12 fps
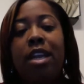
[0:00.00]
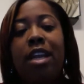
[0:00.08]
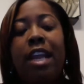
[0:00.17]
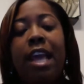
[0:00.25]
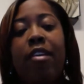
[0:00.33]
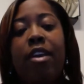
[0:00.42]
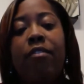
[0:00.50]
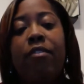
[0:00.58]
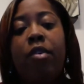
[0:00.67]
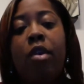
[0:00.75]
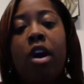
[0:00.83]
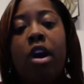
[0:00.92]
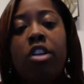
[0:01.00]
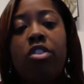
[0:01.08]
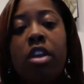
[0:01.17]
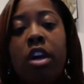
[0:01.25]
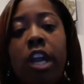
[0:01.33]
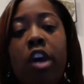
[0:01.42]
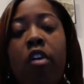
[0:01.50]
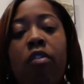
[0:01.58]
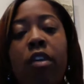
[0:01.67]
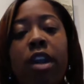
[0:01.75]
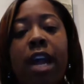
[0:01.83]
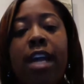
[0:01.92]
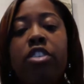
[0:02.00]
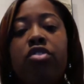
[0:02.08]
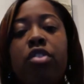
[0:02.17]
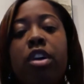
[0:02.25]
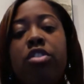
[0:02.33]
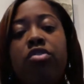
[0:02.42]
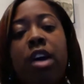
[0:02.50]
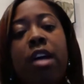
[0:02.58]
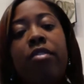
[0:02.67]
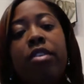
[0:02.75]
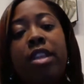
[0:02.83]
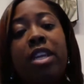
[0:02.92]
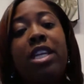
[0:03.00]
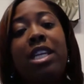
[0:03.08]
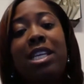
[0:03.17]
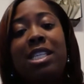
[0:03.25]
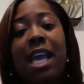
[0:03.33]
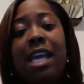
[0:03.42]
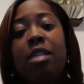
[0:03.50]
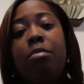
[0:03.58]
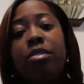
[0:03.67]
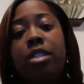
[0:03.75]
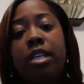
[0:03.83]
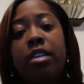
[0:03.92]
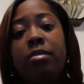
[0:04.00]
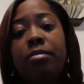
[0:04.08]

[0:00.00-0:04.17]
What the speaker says: Now, if you are an overnight truck driver, then it is 80%.